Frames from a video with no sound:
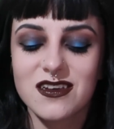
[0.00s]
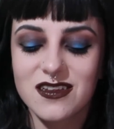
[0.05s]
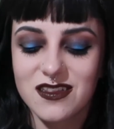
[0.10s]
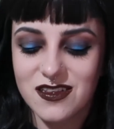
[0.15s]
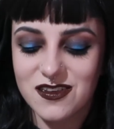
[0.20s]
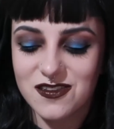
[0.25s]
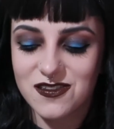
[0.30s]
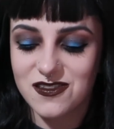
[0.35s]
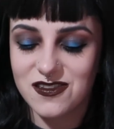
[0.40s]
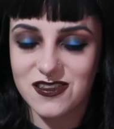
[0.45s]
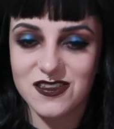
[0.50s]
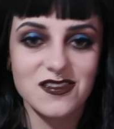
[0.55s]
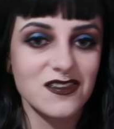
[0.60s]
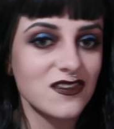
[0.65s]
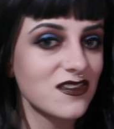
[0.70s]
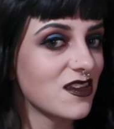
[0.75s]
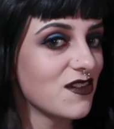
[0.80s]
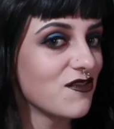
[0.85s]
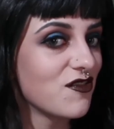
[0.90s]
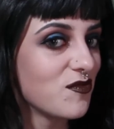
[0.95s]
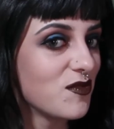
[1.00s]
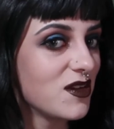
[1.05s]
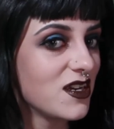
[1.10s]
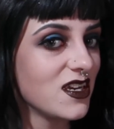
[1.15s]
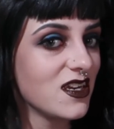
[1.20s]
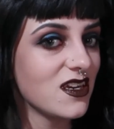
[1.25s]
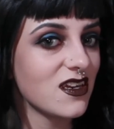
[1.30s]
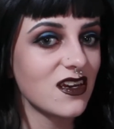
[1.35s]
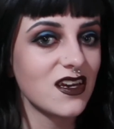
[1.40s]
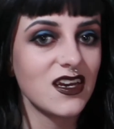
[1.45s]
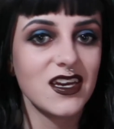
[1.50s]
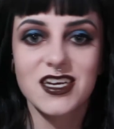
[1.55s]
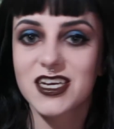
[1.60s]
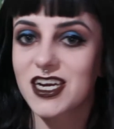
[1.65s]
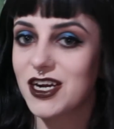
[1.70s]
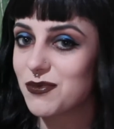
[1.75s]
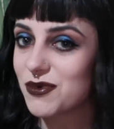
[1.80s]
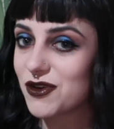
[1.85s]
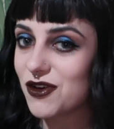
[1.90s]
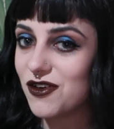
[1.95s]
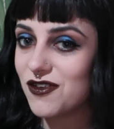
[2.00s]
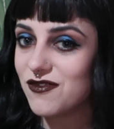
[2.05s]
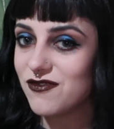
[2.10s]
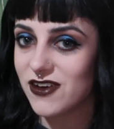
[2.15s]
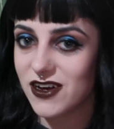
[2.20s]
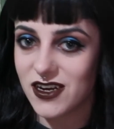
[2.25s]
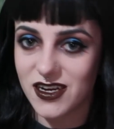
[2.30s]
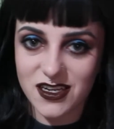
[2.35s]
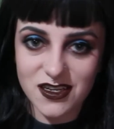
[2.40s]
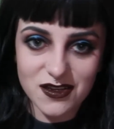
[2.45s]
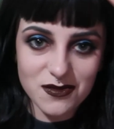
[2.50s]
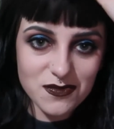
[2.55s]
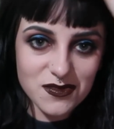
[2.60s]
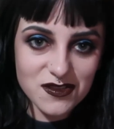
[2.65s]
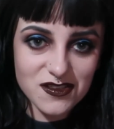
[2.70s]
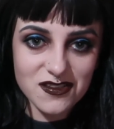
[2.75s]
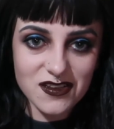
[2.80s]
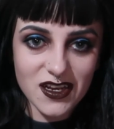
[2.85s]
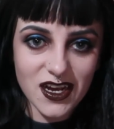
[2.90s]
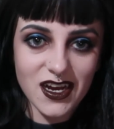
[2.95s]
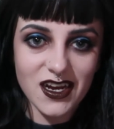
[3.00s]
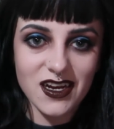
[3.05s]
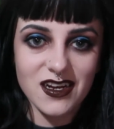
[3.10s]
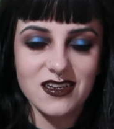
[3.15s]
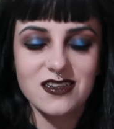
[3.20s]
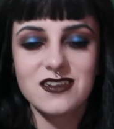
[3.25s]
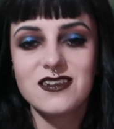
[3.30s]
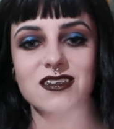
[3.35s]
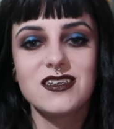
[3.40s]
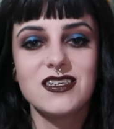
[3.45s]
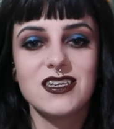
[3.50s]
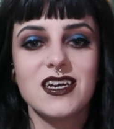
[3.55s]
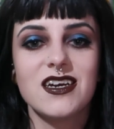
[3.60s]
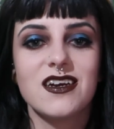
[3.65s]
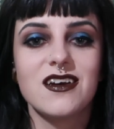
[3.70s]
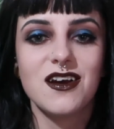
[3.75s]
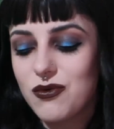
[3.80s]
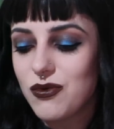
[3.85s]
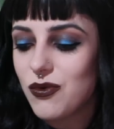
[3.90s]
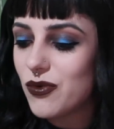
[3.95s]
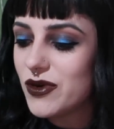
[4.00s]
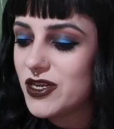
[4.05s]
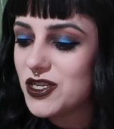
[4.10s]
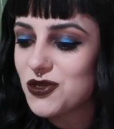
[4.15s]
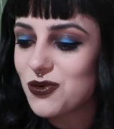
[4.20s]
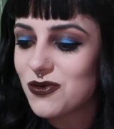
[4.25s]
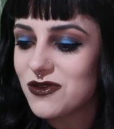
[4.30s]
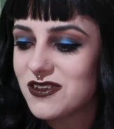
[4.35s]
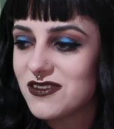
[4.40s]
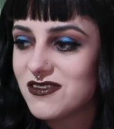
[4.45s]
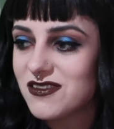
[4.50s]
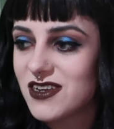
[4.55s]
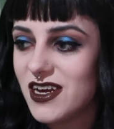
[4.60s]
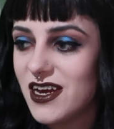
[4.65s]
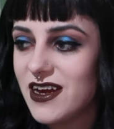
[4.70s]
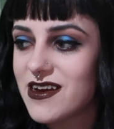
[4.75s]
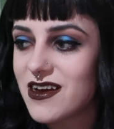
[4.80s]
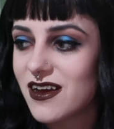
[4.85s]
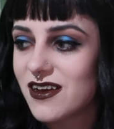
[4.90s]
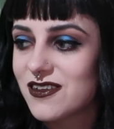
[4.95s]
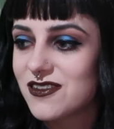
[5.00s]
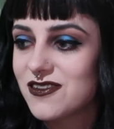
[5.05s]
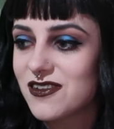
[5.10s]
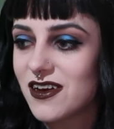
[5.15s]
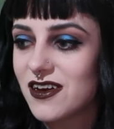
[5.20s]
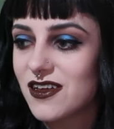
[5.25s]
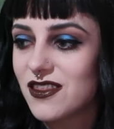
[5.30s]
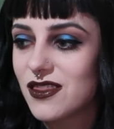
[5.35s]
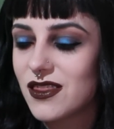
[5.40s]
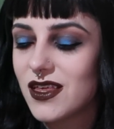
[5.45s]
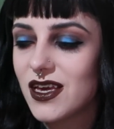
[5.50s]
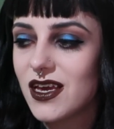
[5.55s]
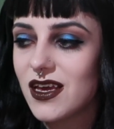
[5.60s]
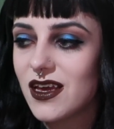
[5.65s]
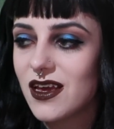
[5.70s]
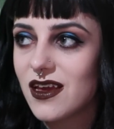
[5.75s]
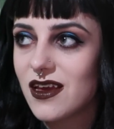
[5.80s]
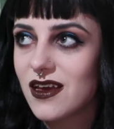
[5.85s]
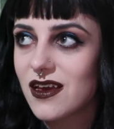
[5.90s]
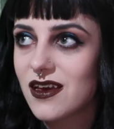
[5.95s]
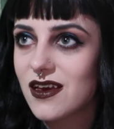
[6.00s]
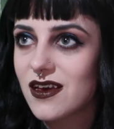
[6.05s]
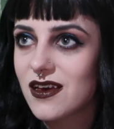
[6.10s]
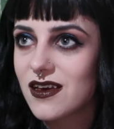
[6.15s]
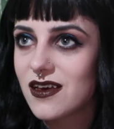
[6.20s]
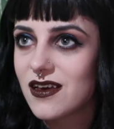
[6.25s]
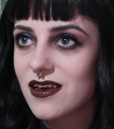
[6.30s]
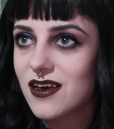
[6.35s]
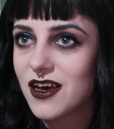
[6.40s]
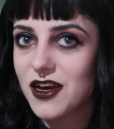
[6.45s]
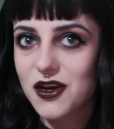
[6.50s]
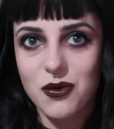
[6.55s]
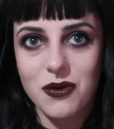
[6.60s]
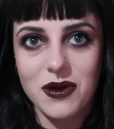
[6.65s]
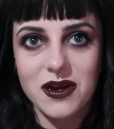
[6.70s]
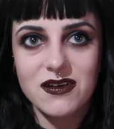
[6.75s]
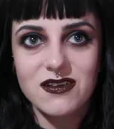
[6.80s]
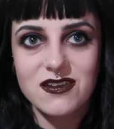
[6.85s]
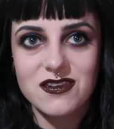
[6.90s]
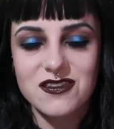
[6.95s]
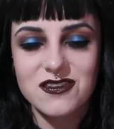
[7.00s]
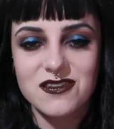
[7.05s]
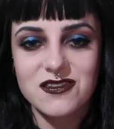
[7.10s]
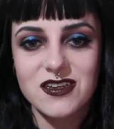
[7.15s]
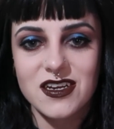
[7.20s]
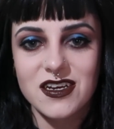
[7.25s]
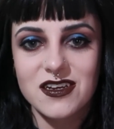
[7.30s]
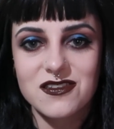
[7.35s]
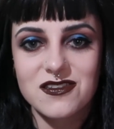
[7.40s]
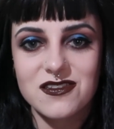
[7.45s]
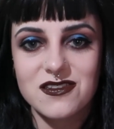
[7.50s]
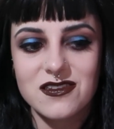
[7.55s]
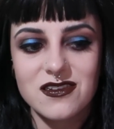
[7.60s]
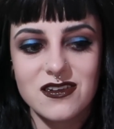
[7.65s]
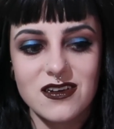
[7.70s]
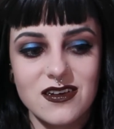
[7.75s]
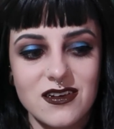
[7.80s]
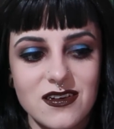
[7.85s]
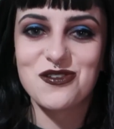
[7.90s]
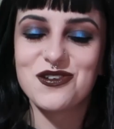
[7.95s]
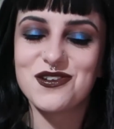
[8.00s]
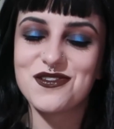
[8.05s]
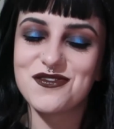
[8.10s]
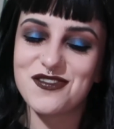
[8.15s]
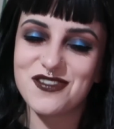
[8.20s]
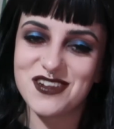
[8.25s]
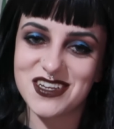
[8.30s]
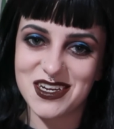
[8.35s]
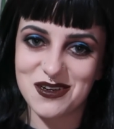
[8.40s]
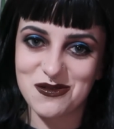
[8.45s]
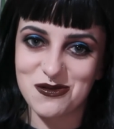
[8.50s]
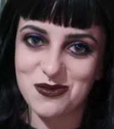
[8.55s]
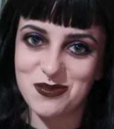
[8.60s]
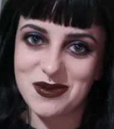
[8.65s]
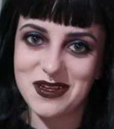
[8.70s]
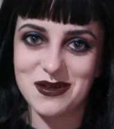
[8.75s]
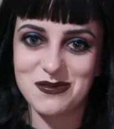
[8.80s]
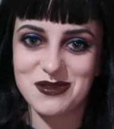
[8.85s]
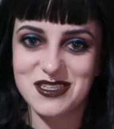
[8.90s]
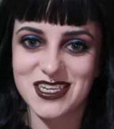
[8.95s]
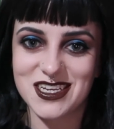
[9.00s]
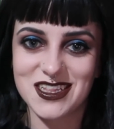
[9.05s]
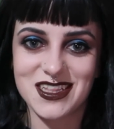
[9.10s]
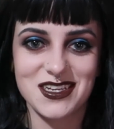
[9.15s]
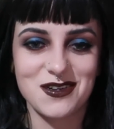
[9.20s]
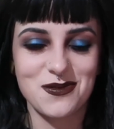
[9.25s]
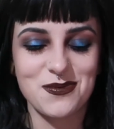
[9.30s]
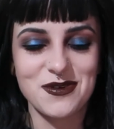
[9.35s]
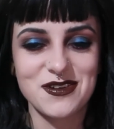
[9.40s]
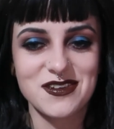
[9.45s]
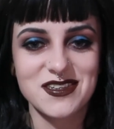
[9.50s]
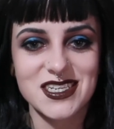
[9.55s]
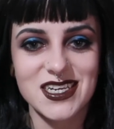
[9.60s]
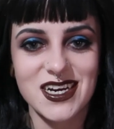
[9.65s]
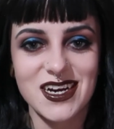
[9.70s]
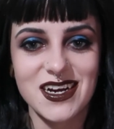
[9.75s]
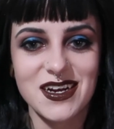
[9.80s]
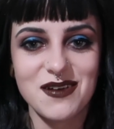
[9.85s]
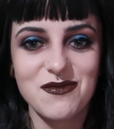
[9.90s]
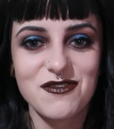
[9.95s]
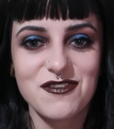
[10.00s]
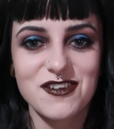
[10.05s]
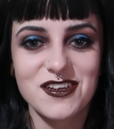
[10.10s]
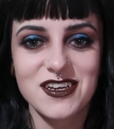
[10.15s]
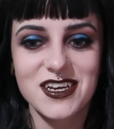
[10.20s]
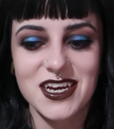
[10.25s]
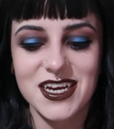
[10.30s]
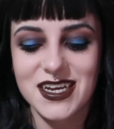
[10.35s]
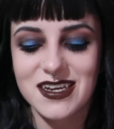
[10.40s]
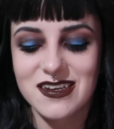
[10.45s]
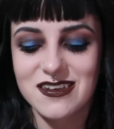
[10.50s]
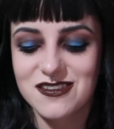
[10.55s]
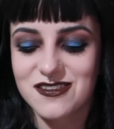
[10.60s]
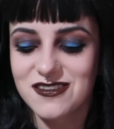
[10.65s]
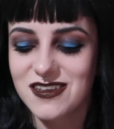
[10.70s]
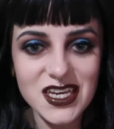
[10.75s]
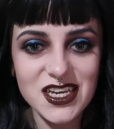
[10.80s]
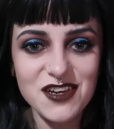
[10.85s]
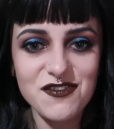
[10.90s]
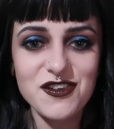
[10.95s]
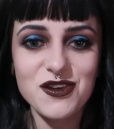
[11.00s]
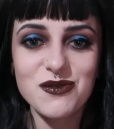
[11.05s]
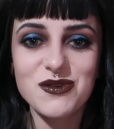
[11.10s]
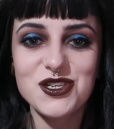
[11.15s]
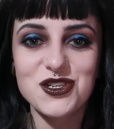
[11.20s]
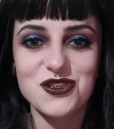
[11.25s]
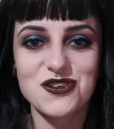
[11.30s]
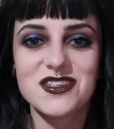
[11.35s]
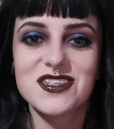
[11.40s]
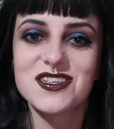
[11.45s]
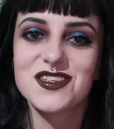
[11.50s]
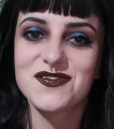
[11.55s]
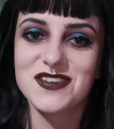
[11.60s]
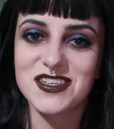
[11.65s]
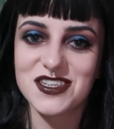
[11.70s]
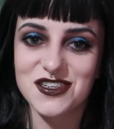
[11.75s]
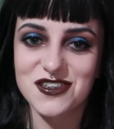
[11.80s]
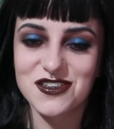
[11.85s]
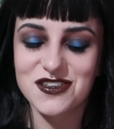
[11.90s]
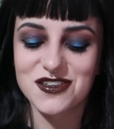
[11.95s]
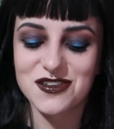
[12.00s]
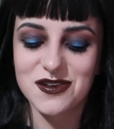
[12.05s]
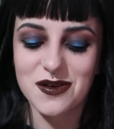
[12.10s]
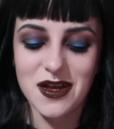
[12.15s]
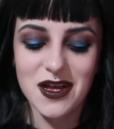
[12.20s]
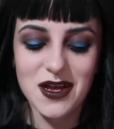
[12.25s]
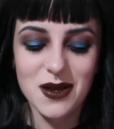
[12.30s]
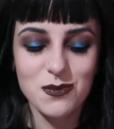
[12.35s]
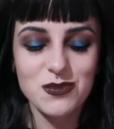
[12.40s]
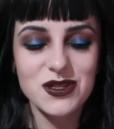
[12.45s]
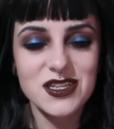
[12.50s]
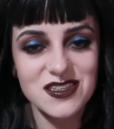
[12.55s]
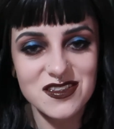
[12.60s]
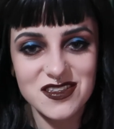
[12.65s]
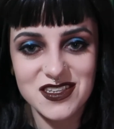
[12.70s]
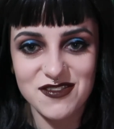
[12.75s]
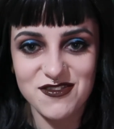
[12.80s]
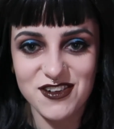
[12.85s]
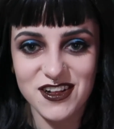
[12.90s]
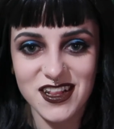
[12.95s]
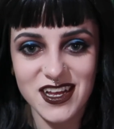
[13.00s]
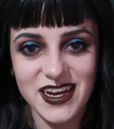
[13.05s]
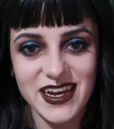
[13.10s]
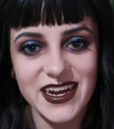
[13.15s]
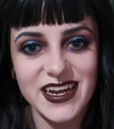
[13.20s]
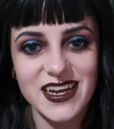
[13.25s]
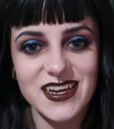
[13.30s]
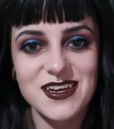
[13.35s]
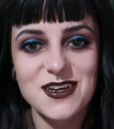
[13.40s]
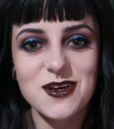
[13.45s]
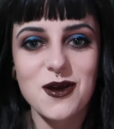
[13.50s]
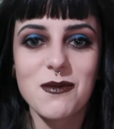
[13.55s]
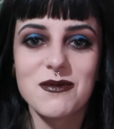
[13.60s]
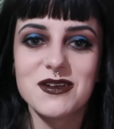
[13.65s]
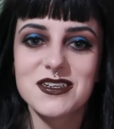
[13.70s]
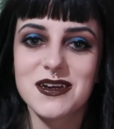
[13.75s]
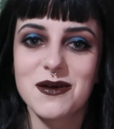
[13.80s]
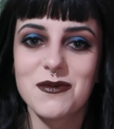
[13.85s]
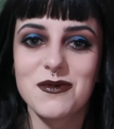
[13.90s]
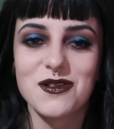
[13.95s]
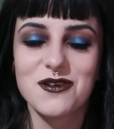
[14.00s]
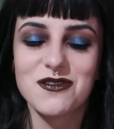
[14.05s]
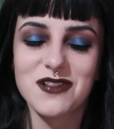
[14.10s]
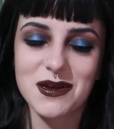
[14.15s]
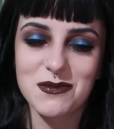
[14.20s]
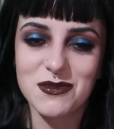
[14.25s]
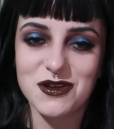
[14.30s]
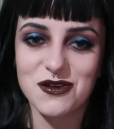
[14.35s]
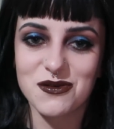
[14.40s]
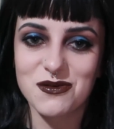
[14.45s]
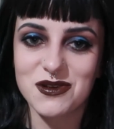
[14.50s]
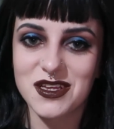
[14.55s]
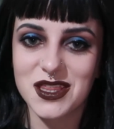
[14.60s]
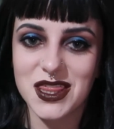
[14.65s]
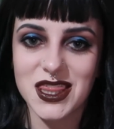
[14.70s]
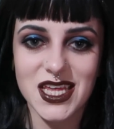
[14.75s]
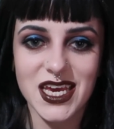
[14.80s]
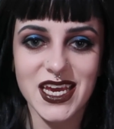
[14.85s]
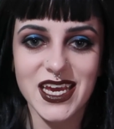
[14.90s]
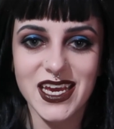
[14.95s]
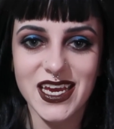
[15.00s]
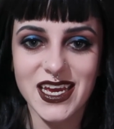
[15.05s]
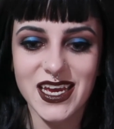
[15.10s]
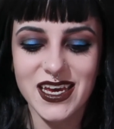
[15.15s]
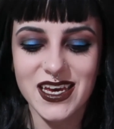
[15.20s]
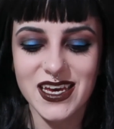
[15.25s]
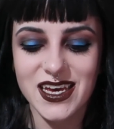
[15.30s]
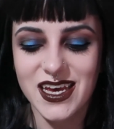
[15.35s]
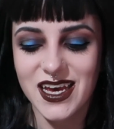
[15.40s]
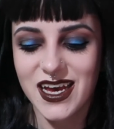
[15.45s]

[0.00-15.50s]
This is giving me Capricorn vibes, and yeah, which one is next? I think Aquarius is next, isn't it? Hopefully I will be able to get that up on time for you guys. If you enjoyed this video, please give it a like, comment down below, let me know what you think.